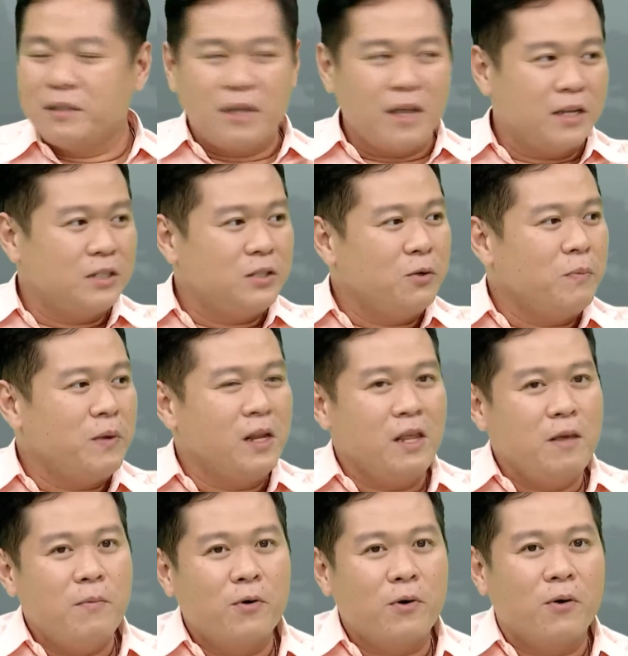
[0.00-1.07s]
tends to be
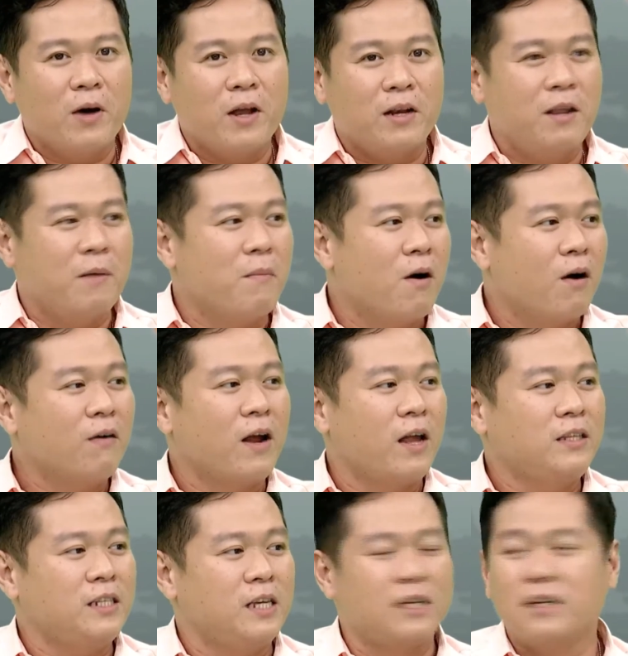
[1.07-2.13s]
liberal and
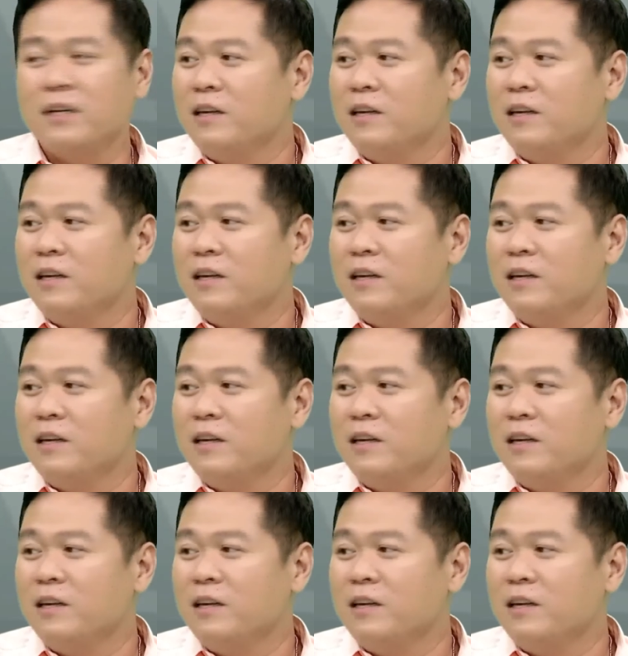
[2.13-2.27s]
democratic.